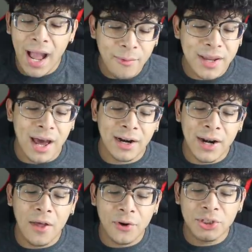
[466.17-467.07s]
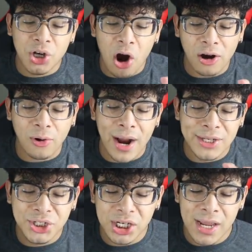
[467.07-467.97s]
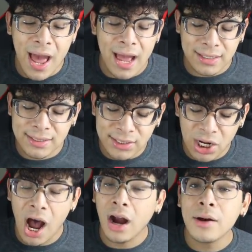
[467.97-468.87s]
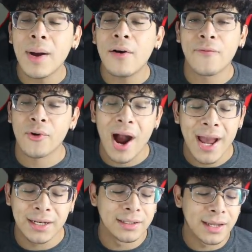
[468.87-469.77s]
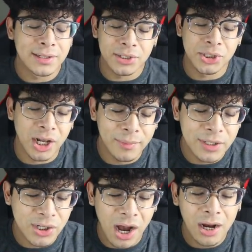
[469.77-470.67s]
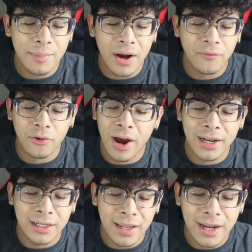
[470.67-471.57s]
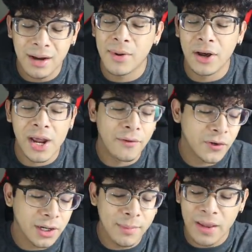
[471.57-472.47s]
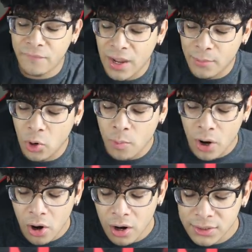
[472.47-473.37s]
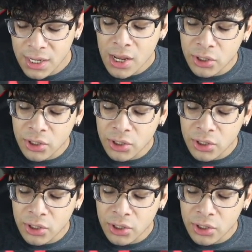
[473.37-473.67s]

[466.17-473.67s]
And we got another Darkrai G X. Talk about variety, ladies and gentlemen. Talk about variety. Like, come on now. If you're going to make fake Pokemon cards,